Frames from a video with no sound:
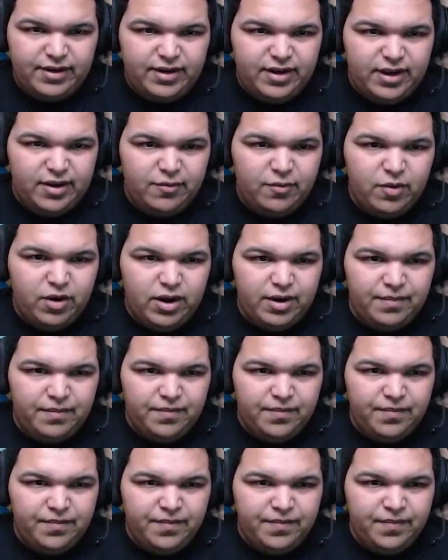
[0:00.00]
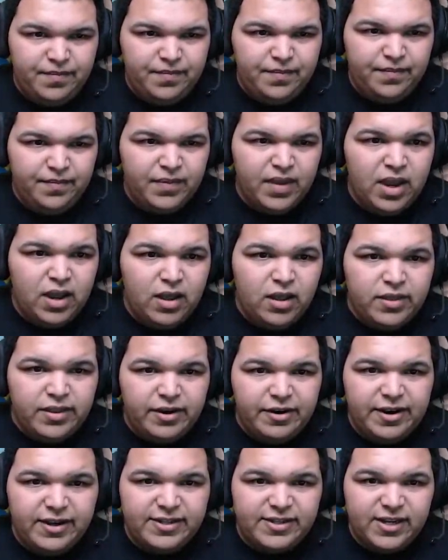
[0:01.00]
I want him. There
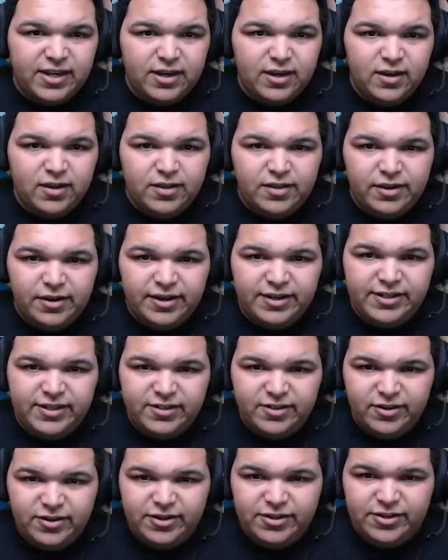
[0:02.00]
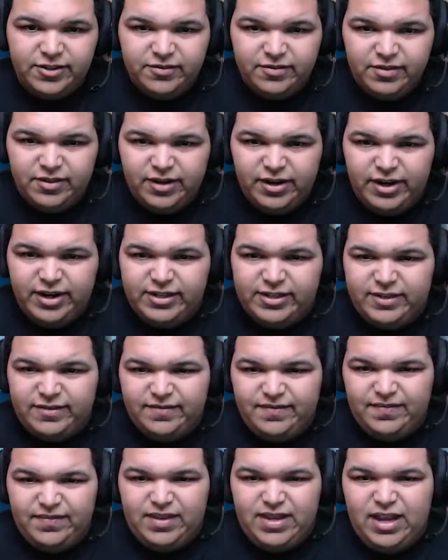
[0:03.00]
he is. There he is.
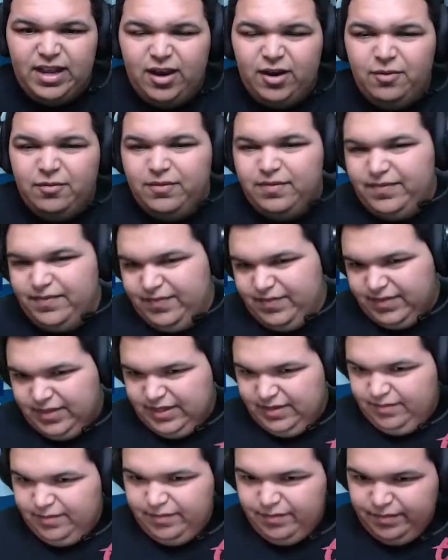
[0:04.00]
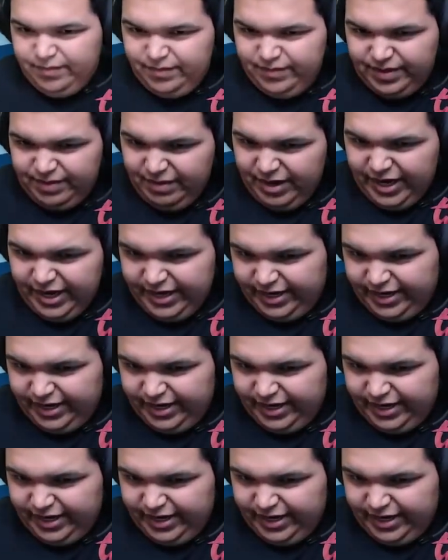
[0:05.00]
Hello! Do you mind?